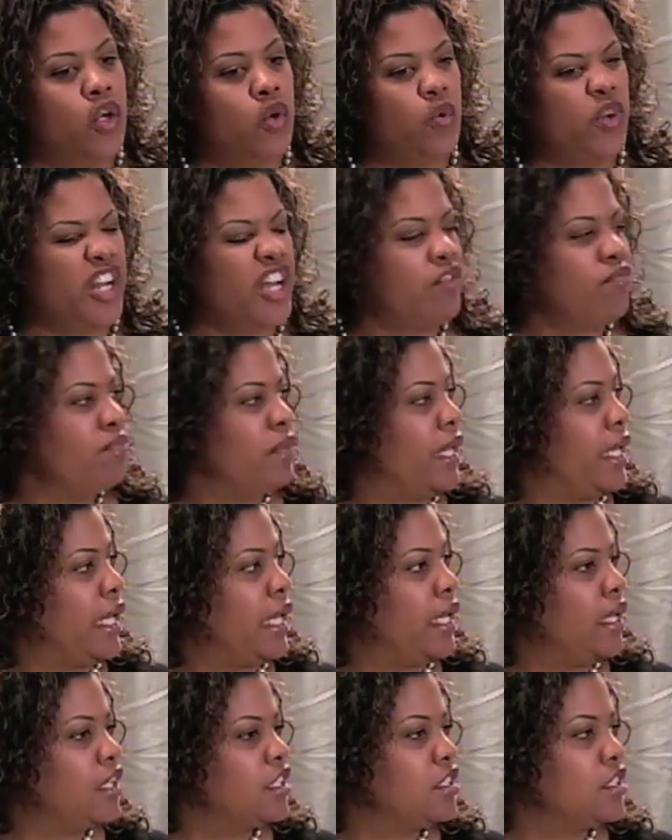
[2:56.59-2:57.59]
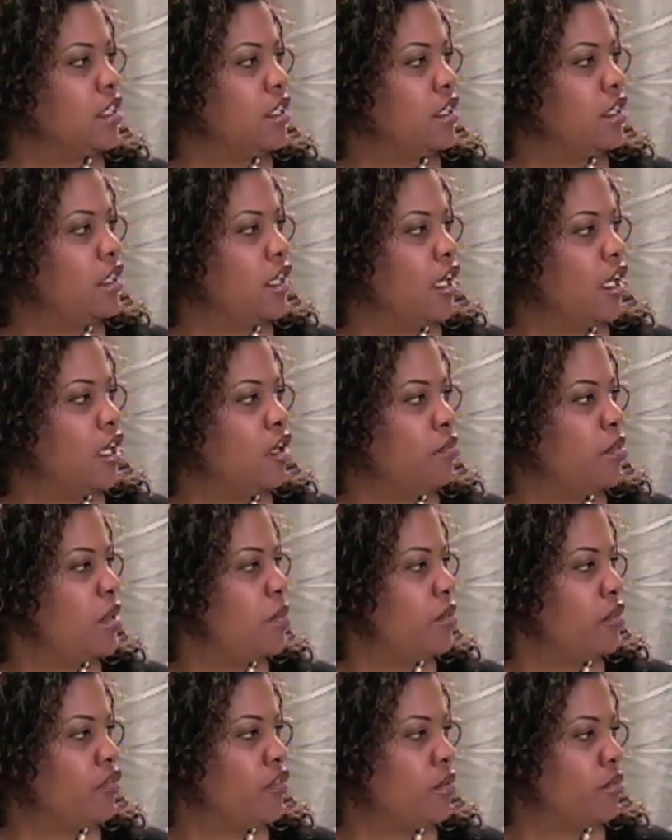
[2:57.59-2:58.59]
would have meetings, and
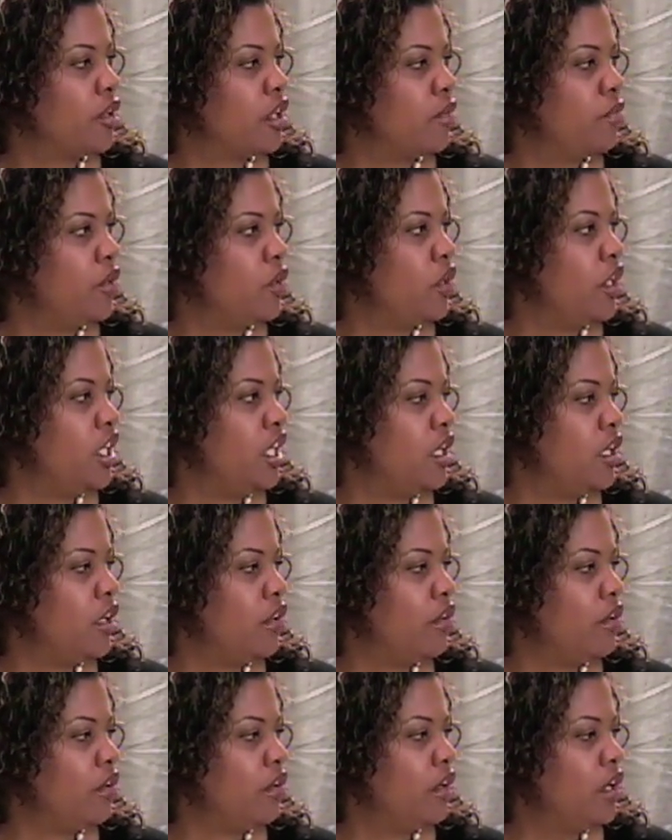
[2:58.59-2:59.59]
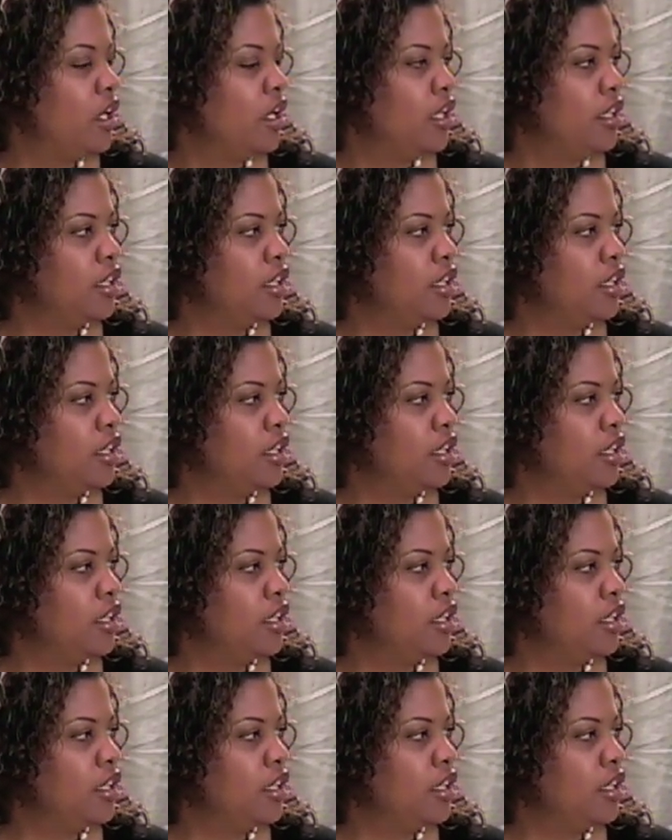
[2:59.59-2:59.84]
people from the community and other